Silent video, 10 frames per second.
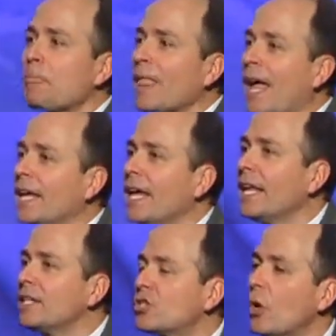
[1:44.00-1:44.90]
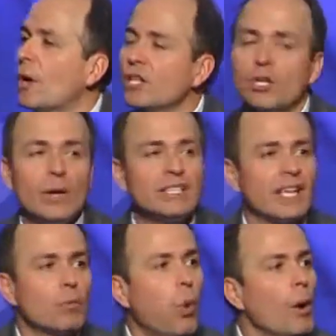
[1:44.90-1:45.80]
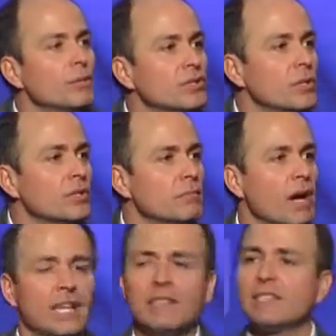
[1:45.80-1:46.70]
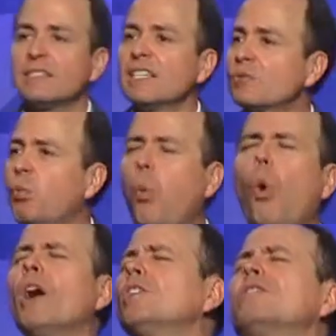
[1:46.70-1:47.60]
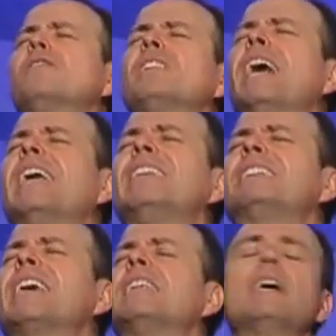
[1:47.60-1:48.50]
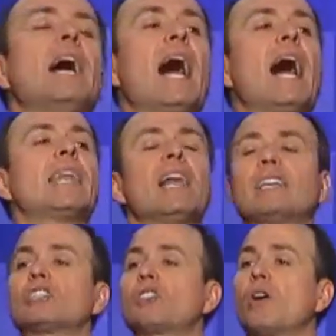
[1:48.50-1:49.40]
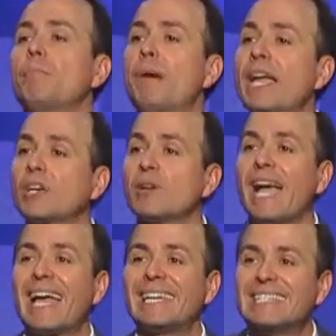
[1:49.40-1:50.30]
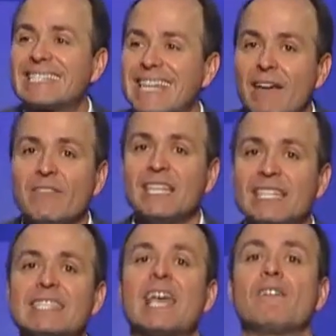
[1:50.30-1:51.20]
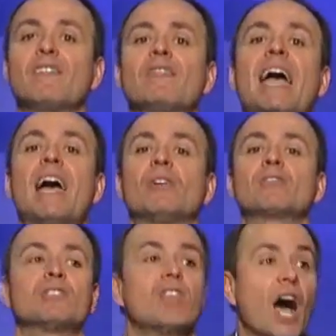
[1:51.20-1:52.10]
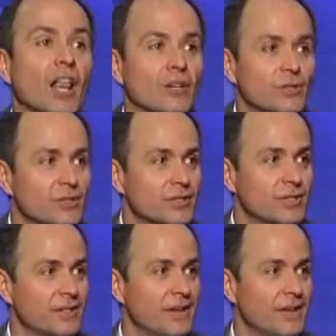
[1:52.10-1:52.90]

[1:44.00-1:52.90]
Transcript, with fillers: and and, and so, so he said, what would you do with the money? And this, this wonderful lady said, I'd like to start a bakery. I need seventy-seven thousand dollars.